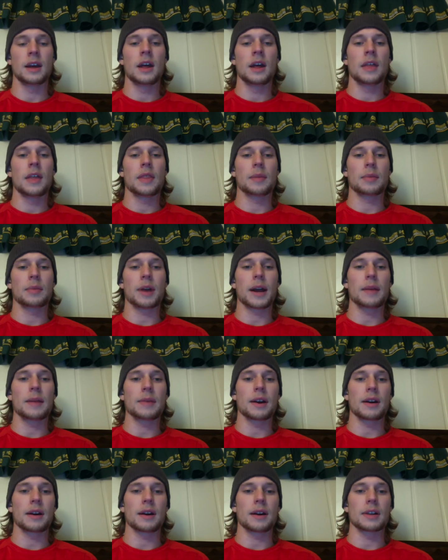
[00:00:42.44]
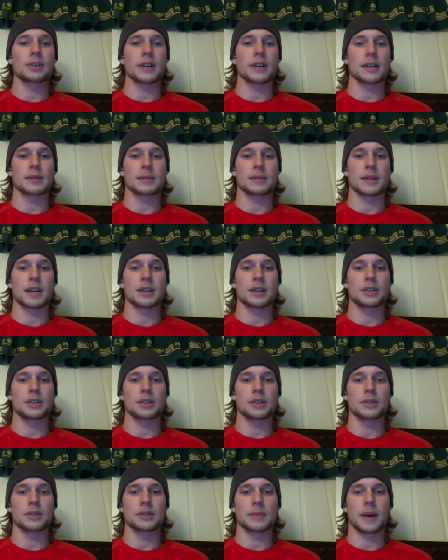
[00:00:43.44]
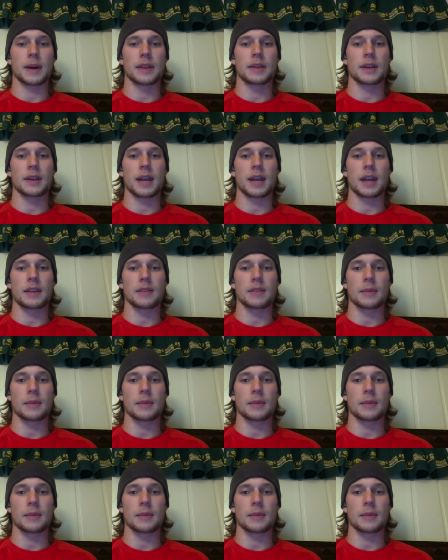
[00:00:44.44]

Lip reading: The primary transportation used by the Native